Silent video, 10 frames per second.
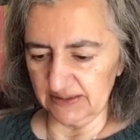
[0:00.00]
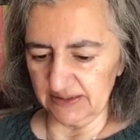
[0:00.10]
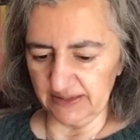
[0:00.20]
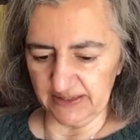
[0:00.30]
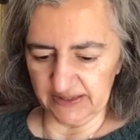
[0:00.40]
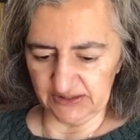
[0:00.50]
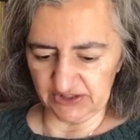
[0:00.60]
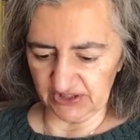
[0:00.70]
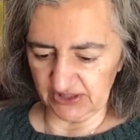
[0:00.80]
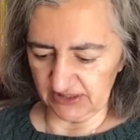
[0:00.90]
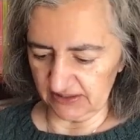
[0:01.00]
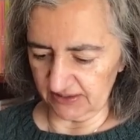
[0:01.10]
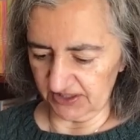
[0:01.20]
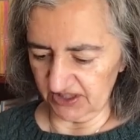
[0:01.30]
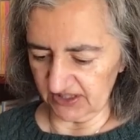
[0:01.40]
And
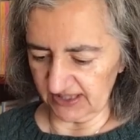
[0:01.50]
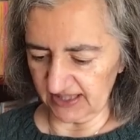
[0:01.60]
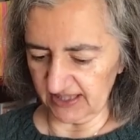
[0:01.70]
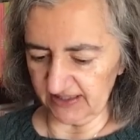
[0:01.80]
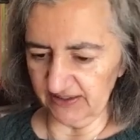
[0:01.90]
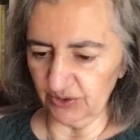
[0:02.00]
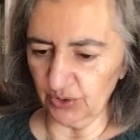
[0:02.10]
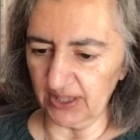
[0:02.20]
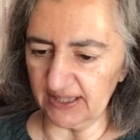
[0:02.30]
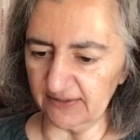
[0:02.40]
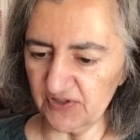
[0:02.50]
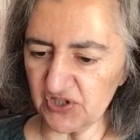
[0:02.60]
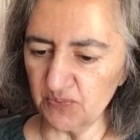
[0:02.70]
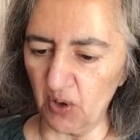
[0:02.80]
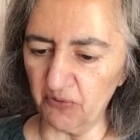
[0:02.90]
here again you have
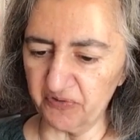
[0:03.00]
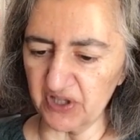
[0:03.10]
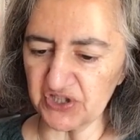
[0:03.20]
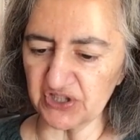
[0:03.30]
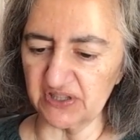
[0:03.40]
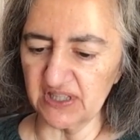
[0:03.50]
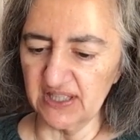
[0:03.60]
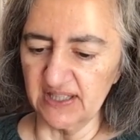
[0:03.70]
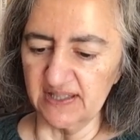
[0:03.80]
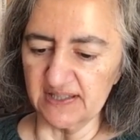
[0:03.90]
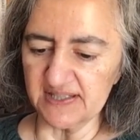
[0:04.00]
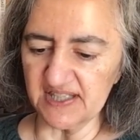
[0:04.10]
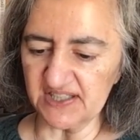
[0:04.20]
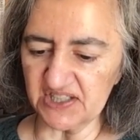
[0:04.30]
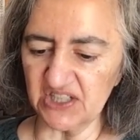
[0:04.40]
small version
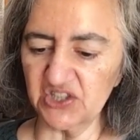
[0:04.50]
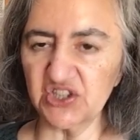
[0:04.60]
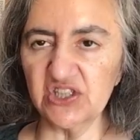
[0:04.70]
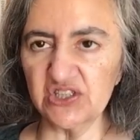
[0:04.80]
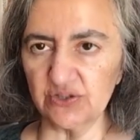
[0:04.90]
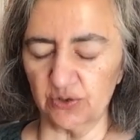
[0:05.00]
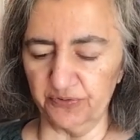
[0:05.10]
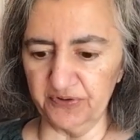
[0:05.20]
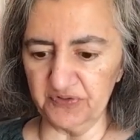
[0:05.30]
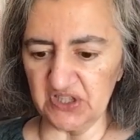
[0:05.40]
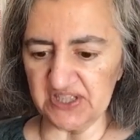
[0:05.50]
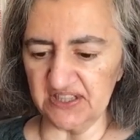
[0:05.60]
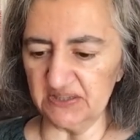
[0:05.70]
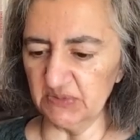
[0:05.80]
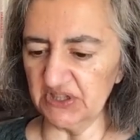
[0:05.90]
6 inches or 15
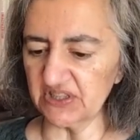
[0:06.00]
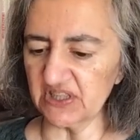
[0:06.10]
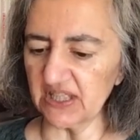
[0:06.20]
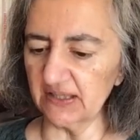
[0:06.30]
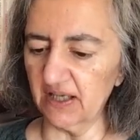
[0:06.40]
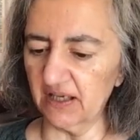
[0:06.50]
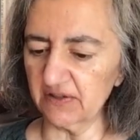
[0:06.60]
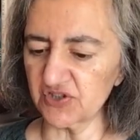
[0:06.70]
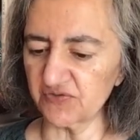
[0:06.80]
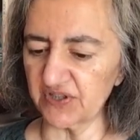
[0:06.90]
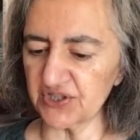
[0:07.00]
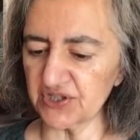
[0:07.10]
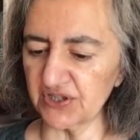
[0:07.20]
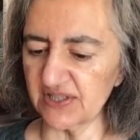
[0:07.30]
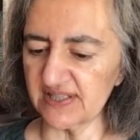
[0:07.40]
centimeters, large
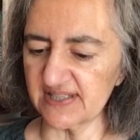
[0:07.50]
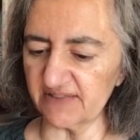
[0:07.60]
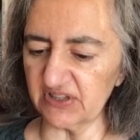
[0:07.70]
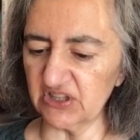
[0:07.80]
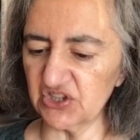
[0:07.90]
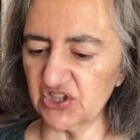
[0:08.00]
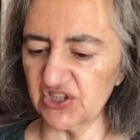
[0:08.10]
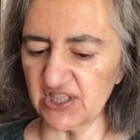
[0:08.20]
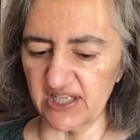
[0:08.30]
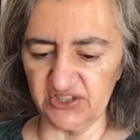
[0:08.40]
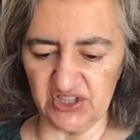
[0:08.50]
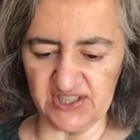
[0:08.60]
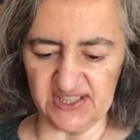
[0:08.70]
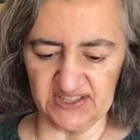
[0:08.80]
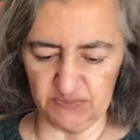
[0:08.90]
version 7 inches, 18
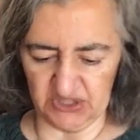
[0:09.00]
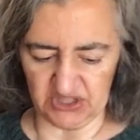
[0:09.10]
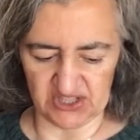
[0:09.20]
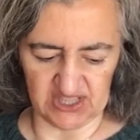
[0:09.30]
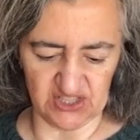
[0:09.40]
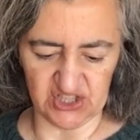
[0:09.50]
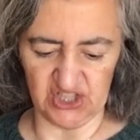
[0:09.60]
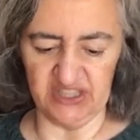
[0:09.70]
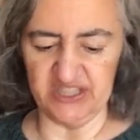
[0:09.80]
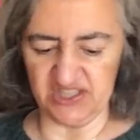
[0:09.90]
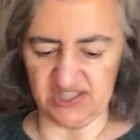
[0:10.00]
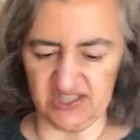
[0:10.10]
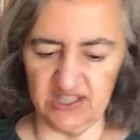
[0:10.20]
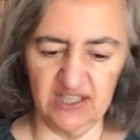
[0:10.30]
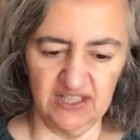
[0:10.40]
centimeters, and she lists
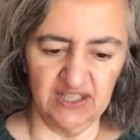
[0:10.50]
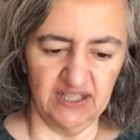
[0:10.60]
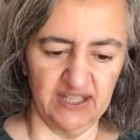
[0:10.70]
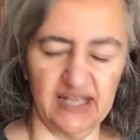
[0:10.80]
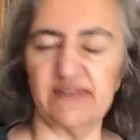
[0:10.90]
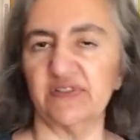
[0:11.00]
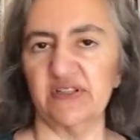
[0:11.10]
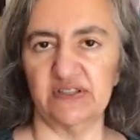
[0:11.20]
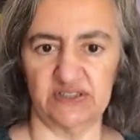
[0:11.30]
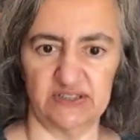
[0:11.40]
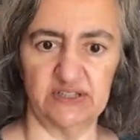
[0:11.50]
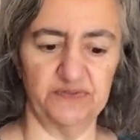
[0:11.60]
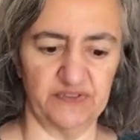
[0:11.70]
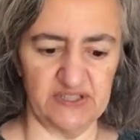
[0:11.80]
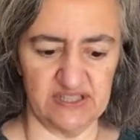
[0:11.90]
every
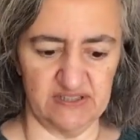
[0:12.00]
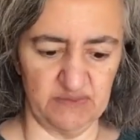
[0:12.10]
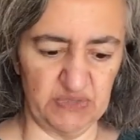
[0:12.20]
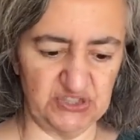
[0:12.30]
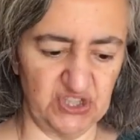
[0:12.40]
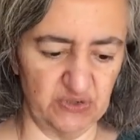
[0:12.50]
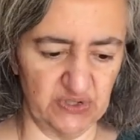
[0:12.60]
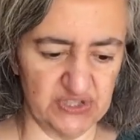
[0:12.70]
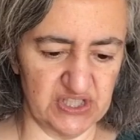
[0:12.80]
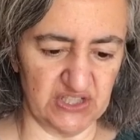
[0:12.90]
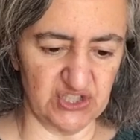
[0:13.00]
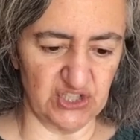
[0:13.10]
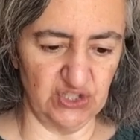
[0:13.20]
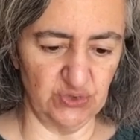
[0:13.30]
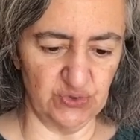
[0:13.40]
difference, the materials that she
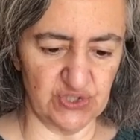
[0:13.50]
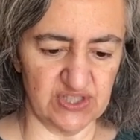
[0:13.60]
used.